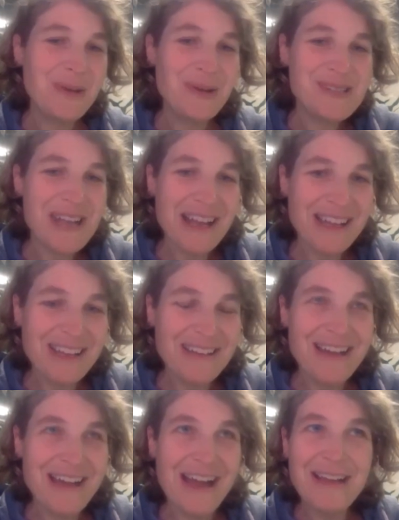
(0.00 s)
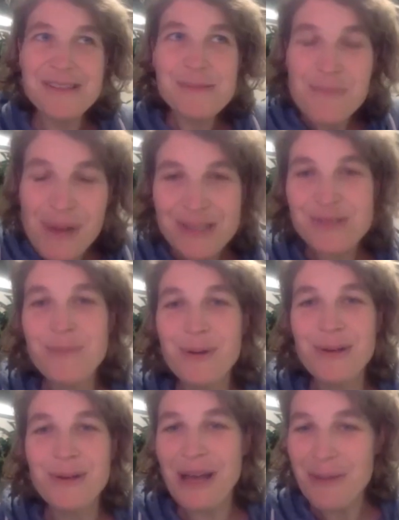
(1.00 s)
because I it's much
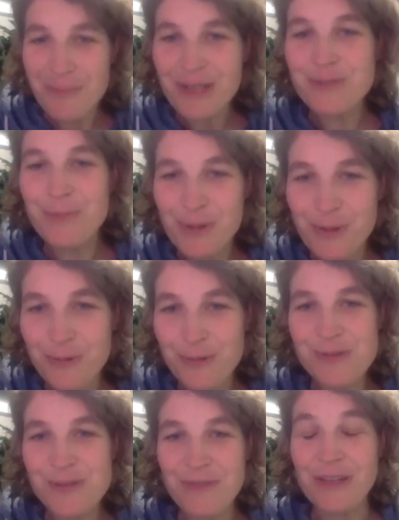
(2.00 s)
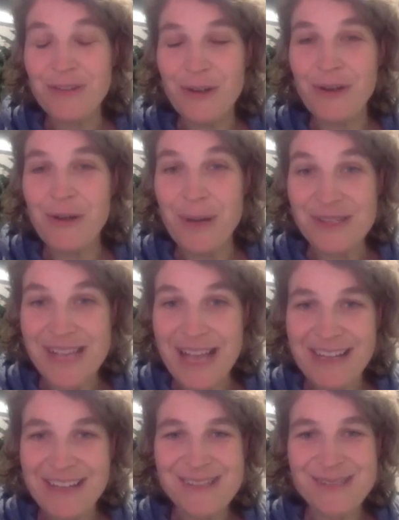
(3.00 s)
more I'm much more used if I talk about
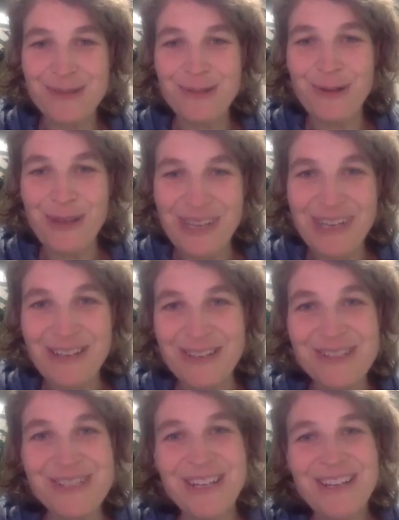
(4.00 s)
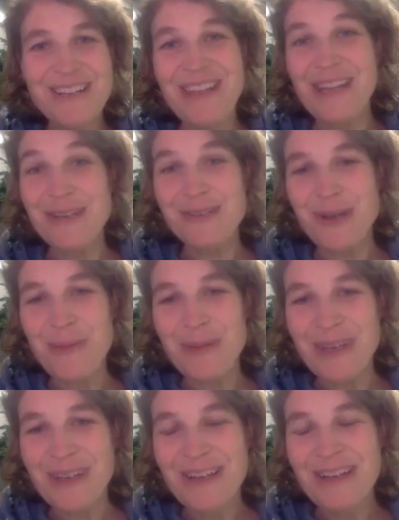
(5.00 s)
science to talk in English than in
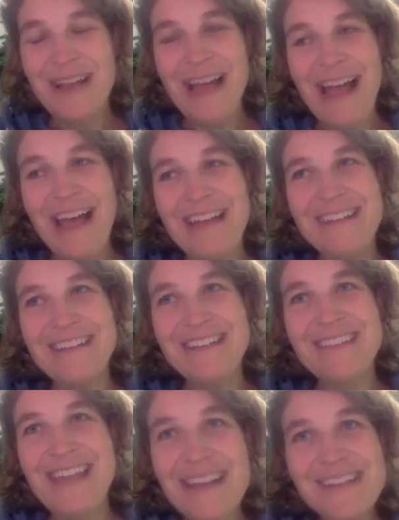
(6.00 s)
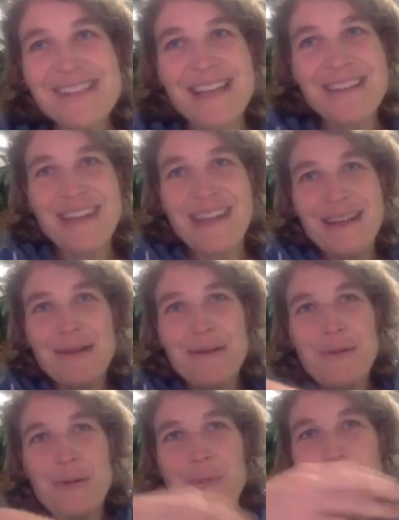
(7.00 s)
German. And that is, I think,
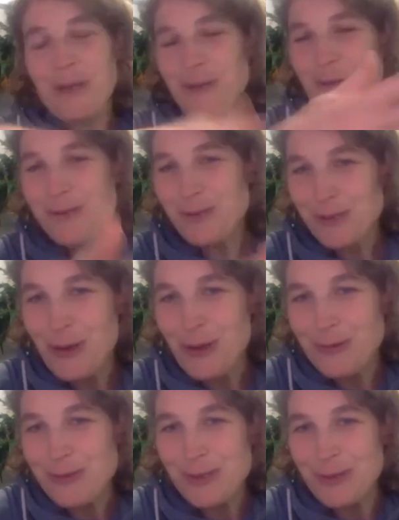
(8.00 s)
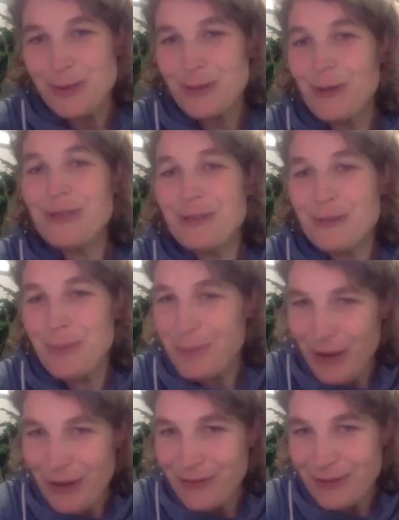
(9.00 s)
what it also shows. So you don't need to be
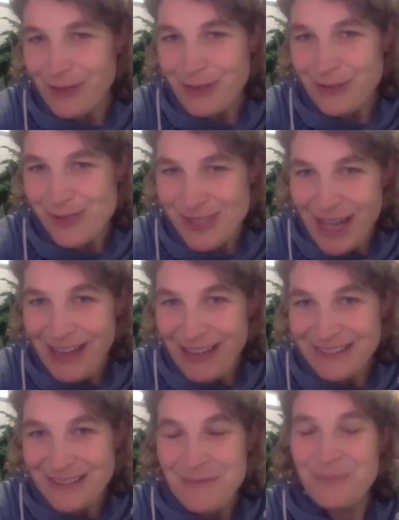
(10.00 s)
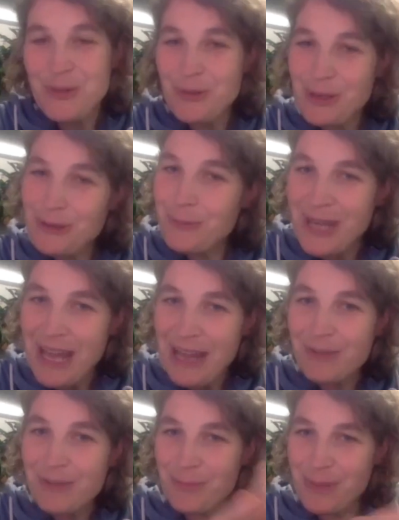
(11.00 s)
perfect when you start, you need to be
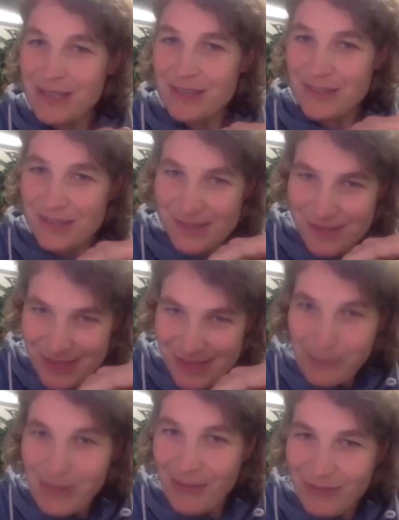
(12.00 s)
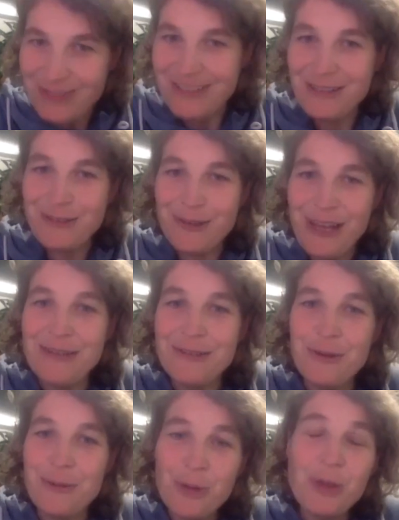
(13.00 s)
able to be at the, some level that you can
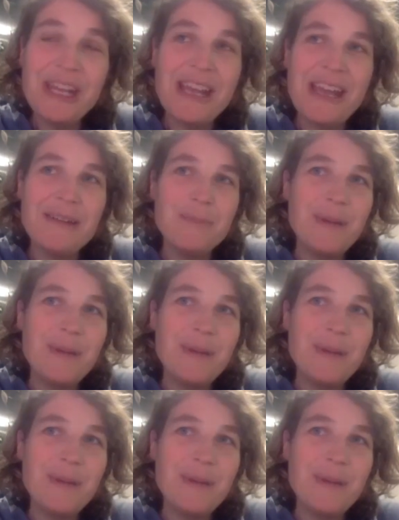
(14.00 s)
communicate.